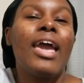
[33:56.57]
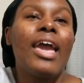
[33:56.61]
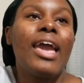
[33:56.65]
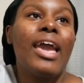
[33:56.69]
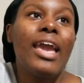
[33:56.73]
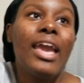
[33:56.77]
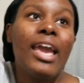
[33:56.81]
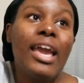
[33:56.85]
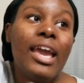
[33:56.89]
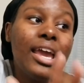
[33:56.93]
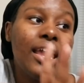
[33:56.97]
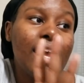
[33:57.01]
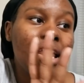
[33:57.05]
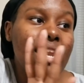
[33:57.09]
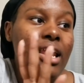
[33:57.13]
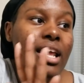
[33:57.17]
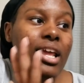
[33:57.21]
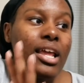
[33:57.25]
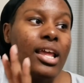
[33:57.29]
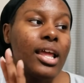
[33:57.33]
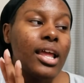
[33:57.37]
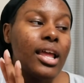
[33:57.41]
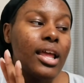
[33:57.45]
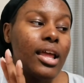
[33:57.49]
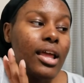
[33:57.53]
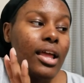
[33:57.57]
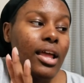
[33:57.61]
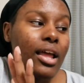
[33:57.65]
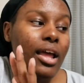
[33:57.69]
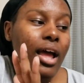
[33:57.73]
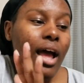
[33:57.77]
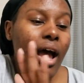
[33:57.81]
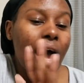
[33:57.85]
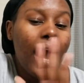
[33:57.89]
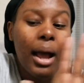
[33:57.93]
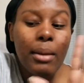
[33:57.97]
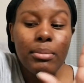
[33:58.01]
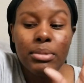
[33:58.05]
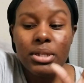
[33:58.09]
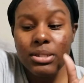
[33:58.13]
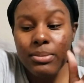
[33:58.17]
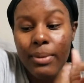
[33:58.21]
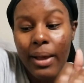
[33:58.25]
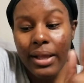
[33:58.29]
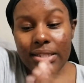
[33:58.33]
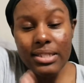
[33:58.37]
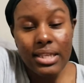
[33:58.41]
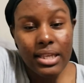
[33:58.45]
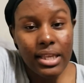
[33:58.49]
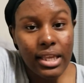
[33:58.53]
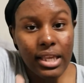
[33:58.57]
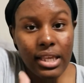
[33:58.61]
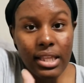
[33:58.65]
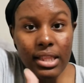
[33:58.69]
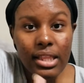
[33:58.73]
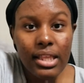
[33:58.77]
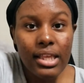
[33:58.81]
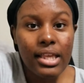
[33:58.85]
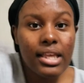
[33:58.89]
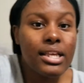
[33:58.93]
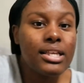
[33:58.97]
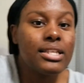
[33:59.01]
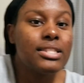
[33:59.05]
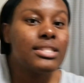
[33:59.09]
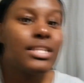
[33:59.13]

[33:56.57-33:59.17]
And I'm just about to eat this